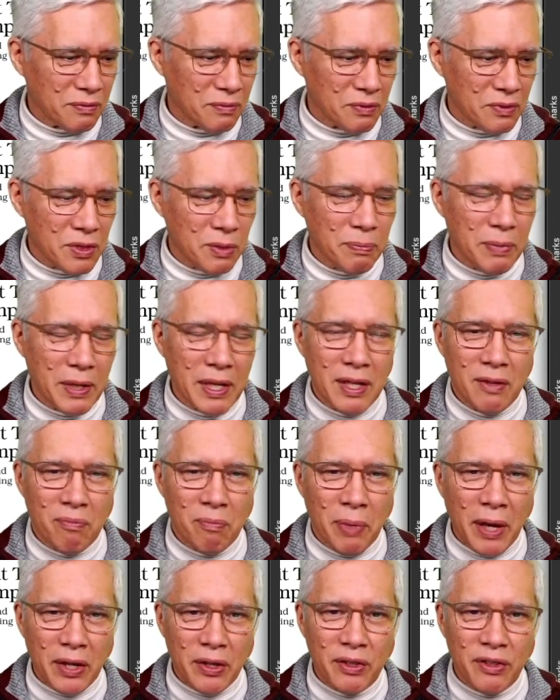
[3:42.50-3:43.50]
to be
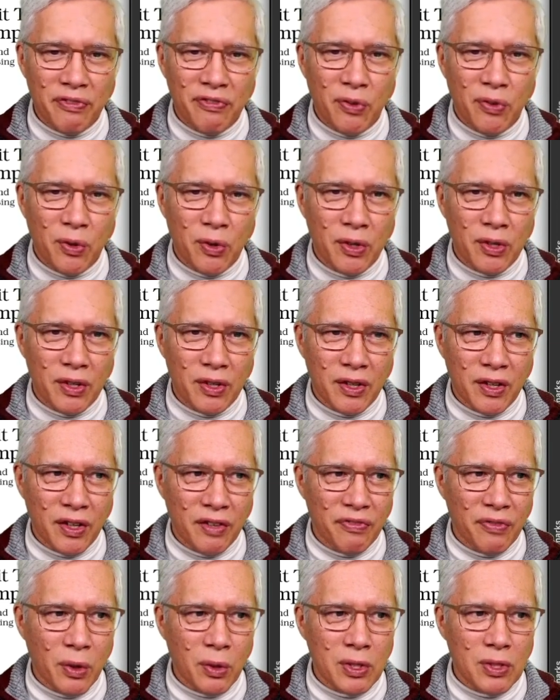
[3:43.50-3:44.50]
better for
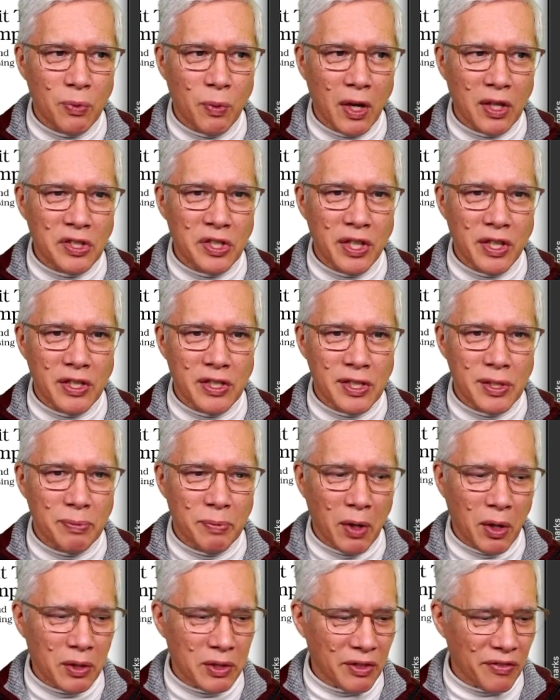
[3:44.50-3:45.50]
folks watching on
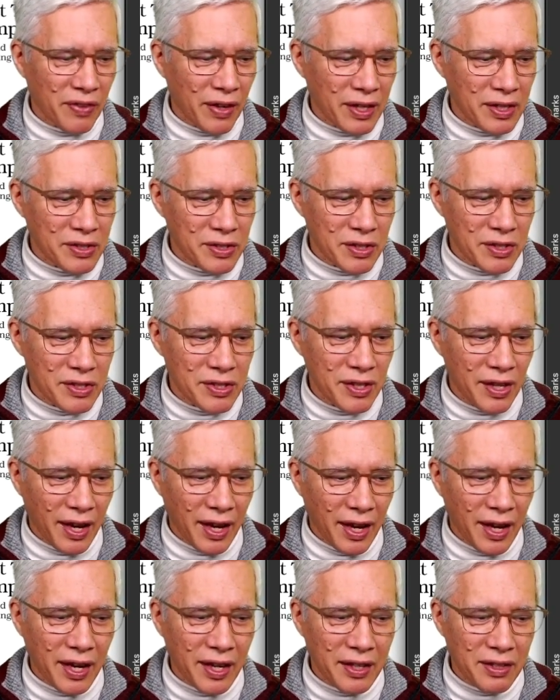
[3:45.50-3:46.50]
small devices,
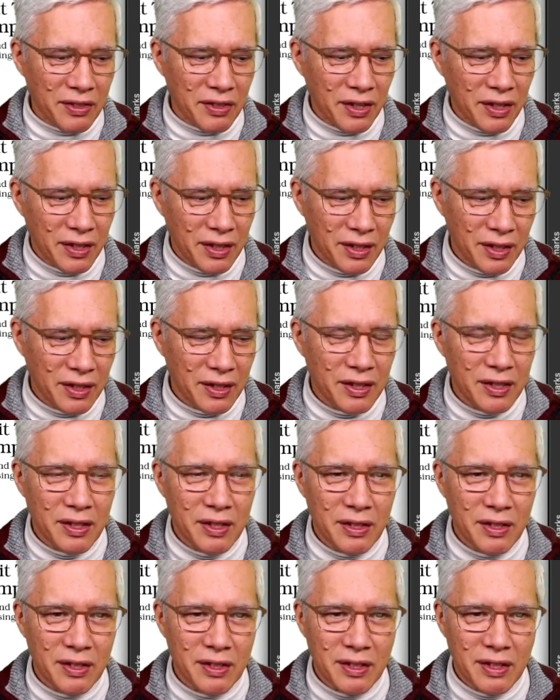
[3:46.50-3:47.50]
and
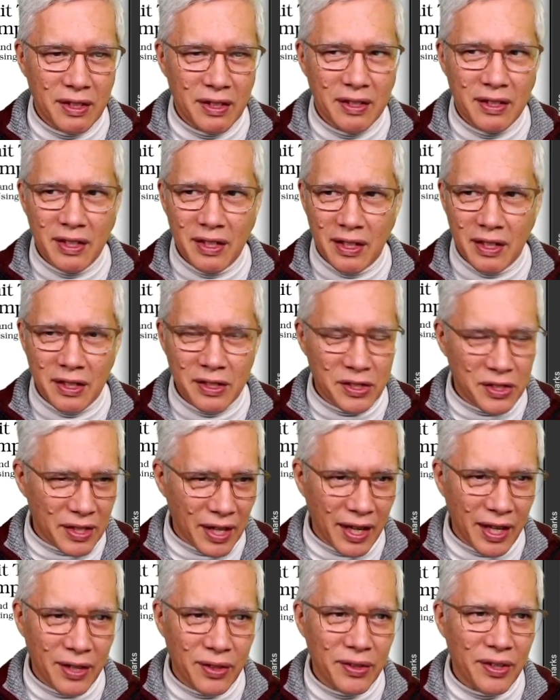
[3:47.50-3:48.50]
it's
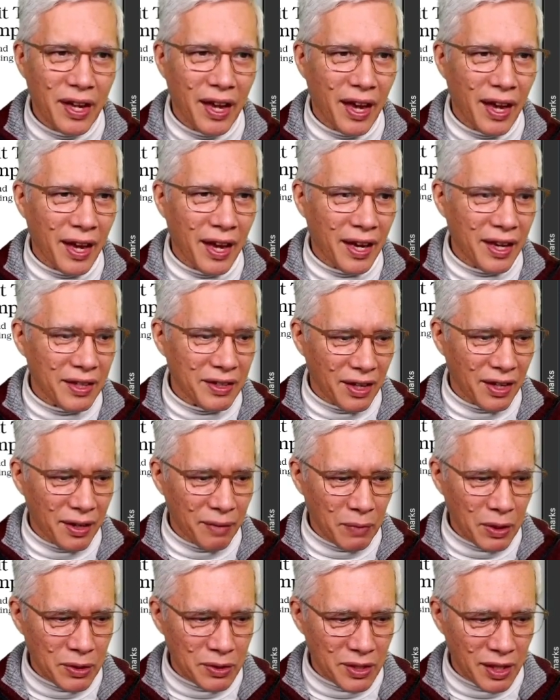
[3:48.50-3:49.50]
down, and I'm
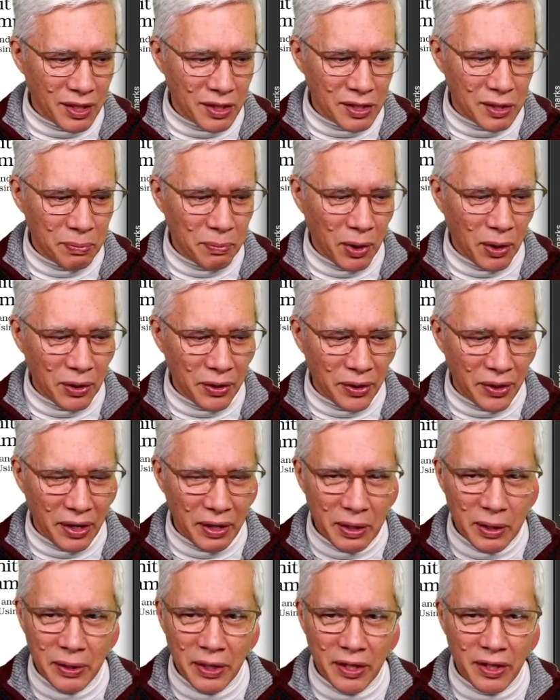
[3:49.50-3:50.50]
using a smaller
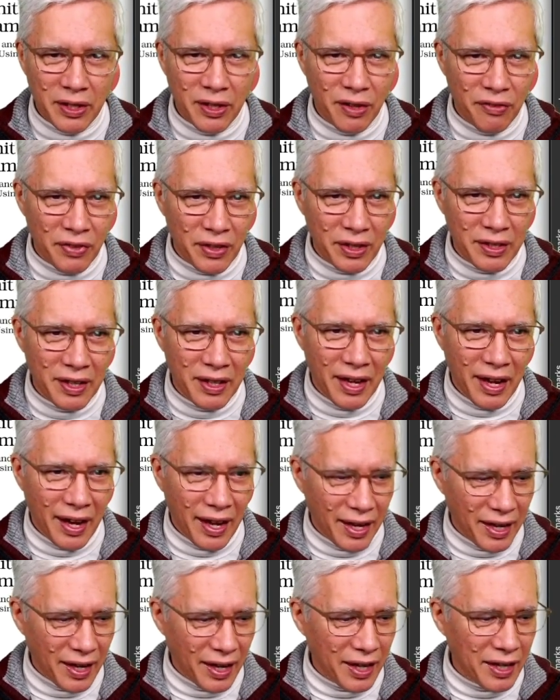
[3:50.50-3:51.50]
area of it,
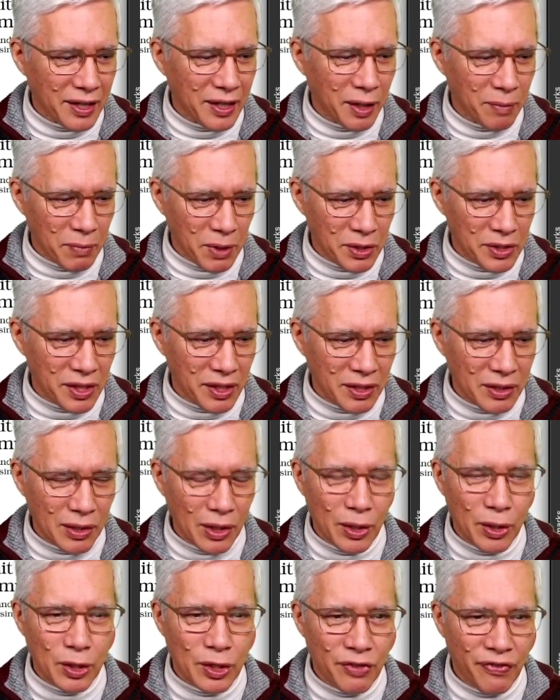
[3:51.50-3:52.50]
and I'm using a
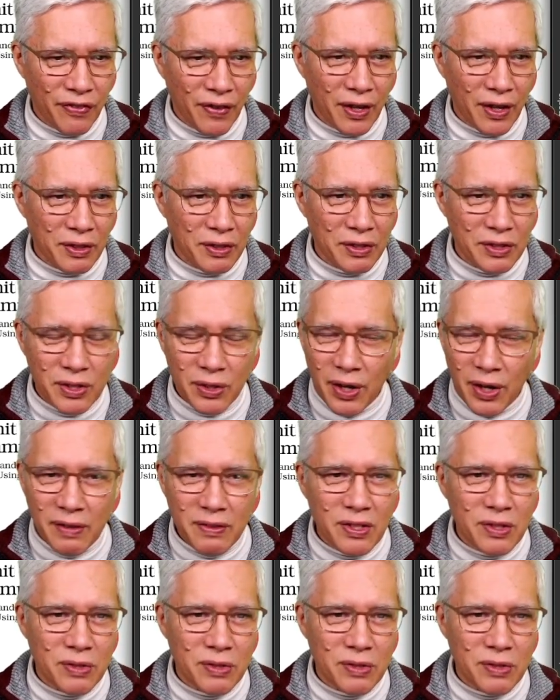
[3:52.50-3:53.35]
large font. So I